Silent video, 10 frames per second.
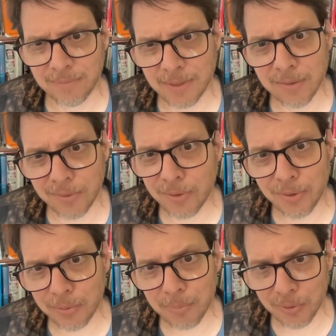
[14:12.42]
even though
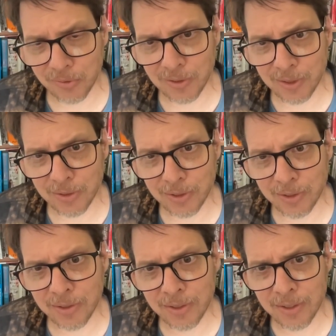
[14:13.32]
you're mostly
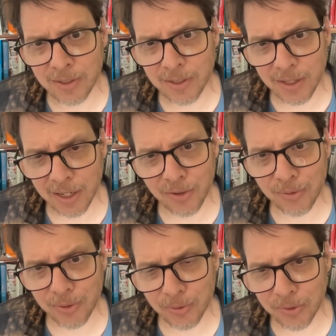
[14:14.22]
good and
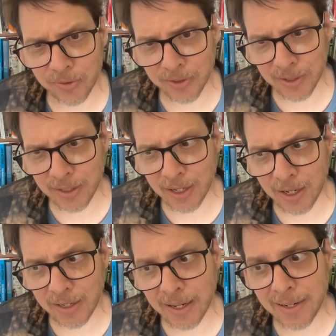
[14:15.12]
you're endorsing a
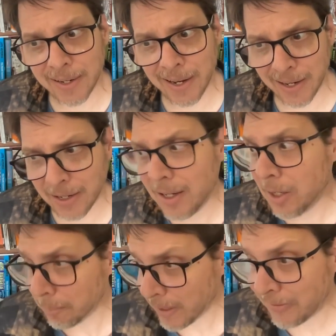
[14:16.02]
guy and
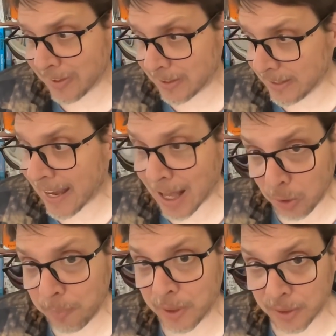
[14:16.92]
basically
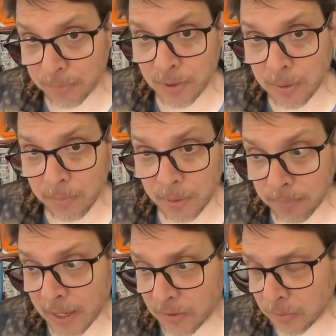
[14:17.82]
helping him commit
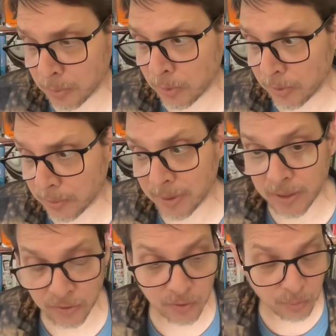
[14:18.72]
mass murder
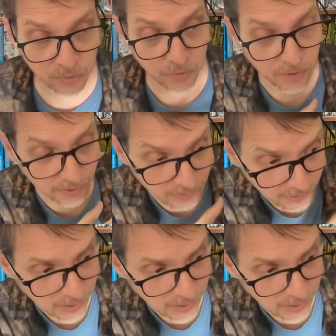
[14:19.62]
because it was the